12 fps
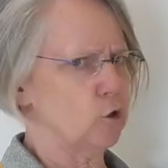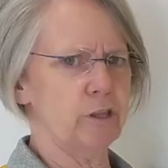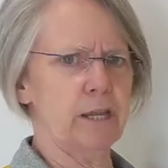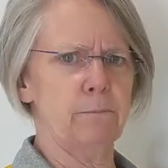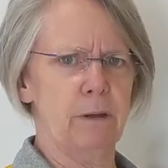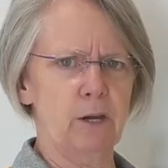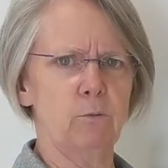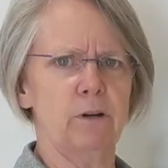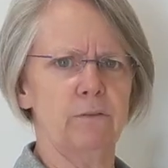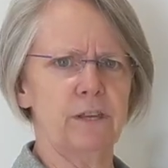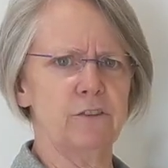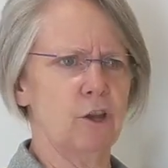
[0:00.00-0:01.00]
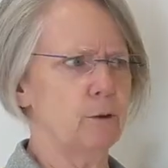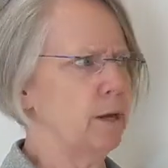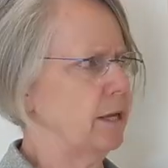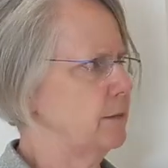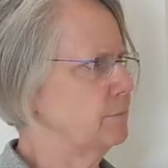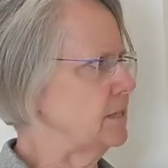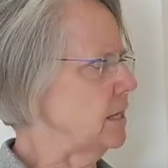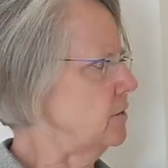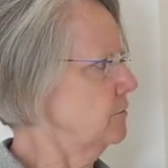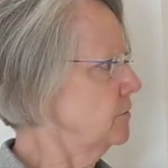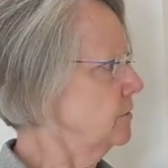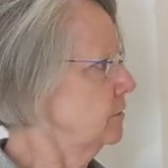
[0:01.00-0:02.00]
Could they make one of these all by themselves?